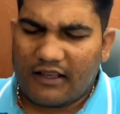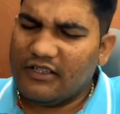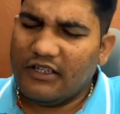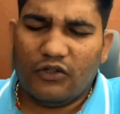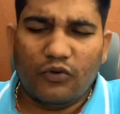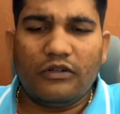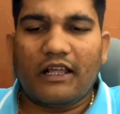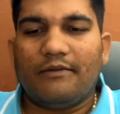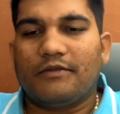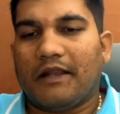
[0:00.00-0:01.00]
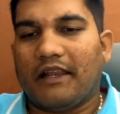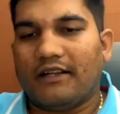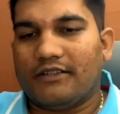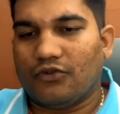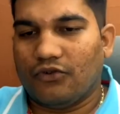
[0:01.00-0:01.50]
See, two times
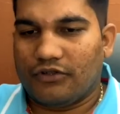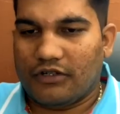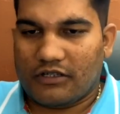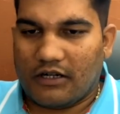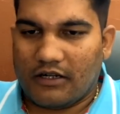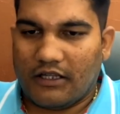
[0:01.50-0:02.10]
planet source result.